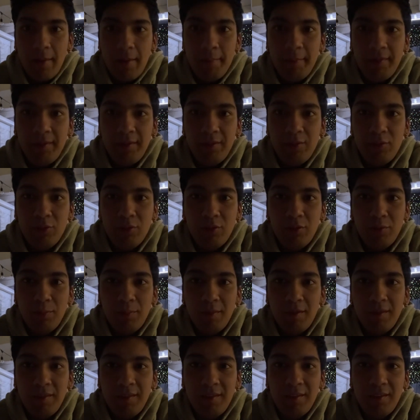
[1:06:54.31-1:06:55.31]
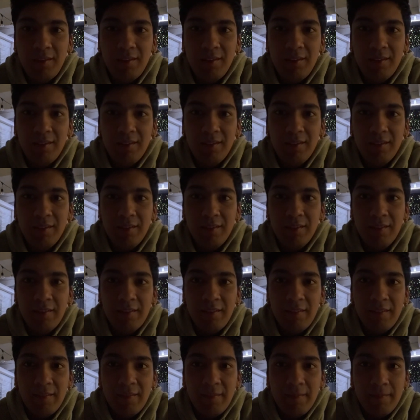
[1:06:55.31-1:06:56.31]
How many streets visiting
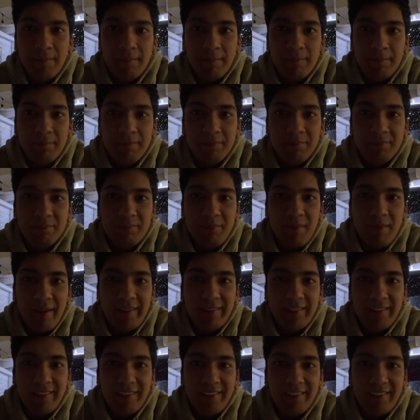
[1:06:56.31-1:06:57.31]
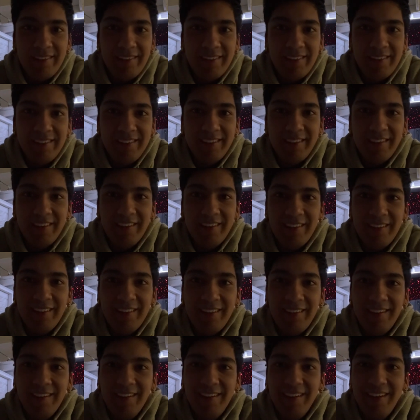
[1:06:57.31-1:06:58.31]
Masterson in
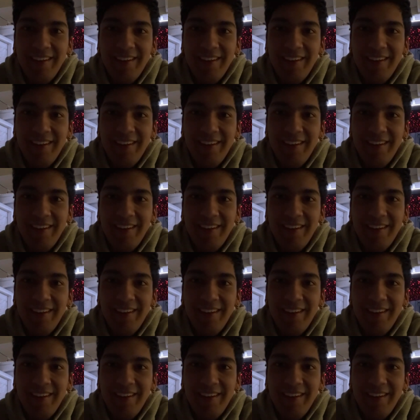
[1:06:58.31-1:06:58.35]
jail?